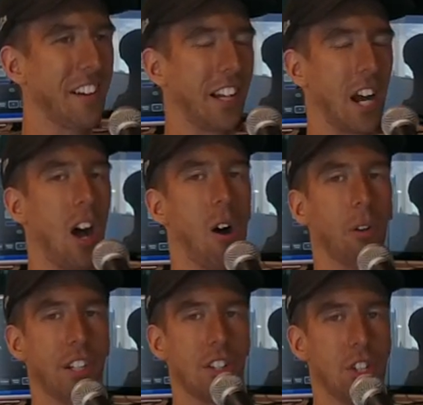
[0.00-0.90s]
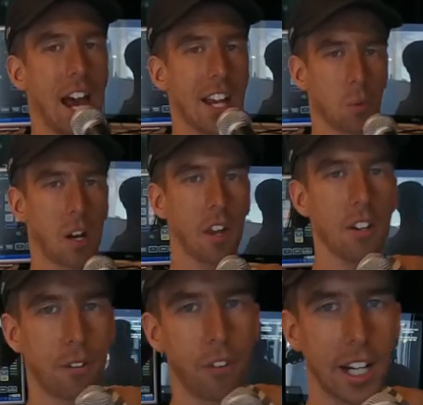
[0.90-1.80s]
like a Holden Jazz, one of
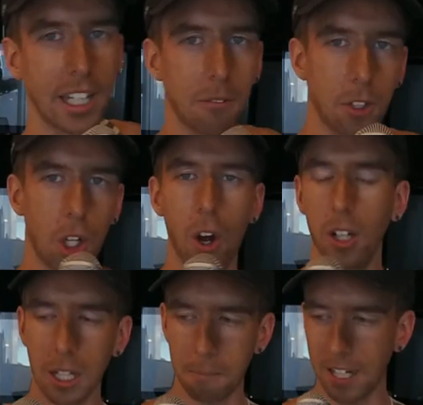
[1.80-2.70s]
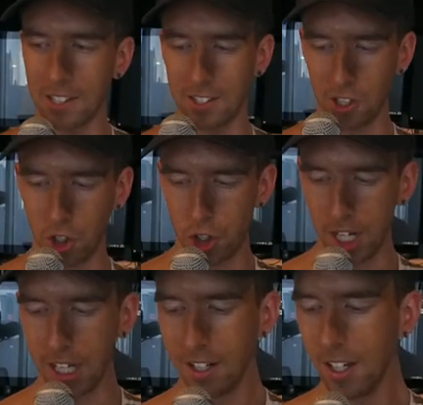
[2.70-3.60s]
those fucking girly pieces of
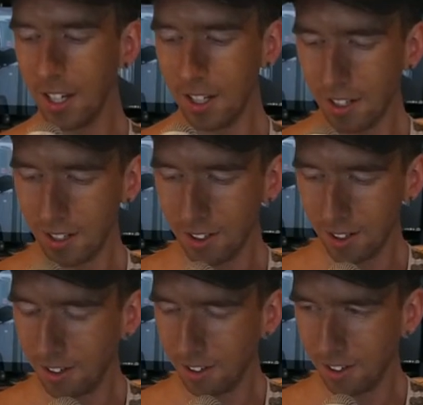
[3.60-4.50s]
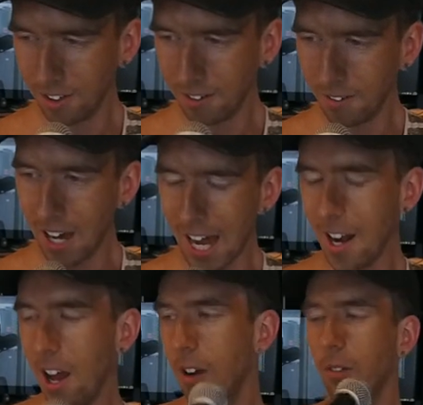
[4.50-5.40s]
shit I don't
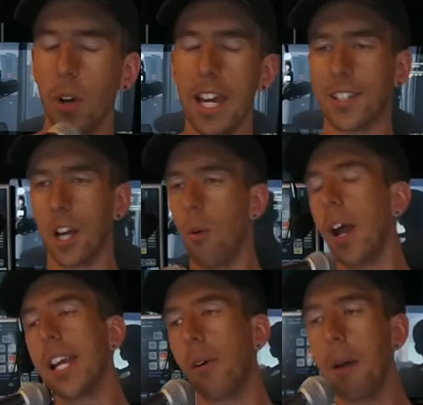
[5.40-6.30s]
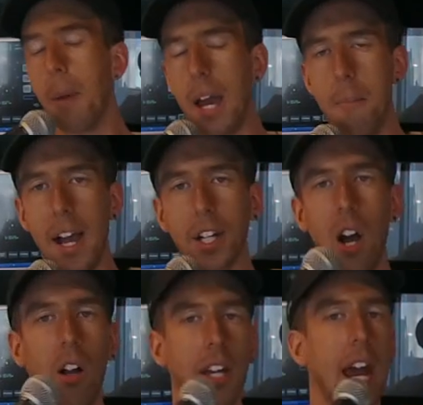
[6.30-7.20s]
know. Well, yeah, so anyway, my, my
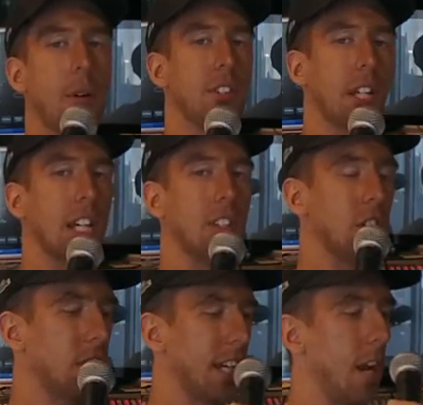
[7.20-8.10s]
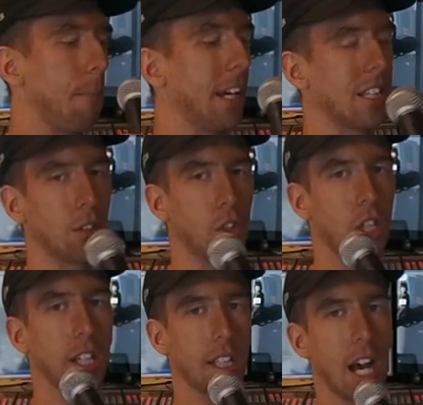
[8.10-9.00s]
goal now is to is to just get a piece of
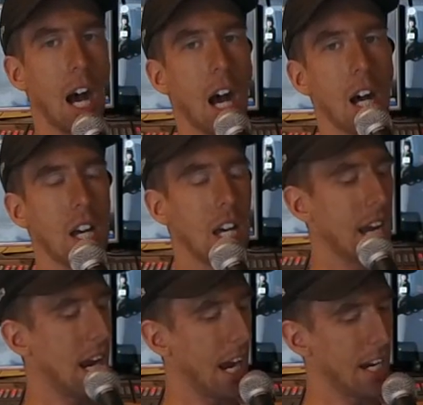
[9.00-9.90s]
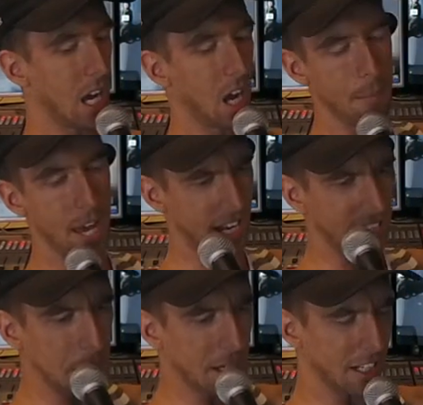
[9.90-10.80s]
shit car, and oh man, I
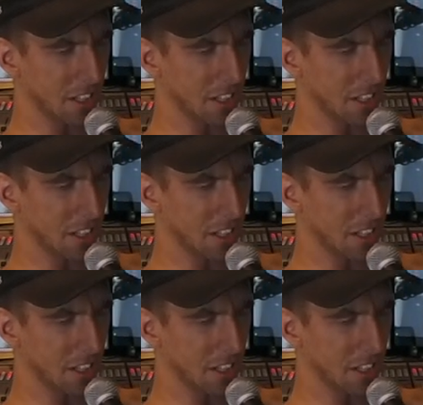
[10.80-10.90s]
keep getting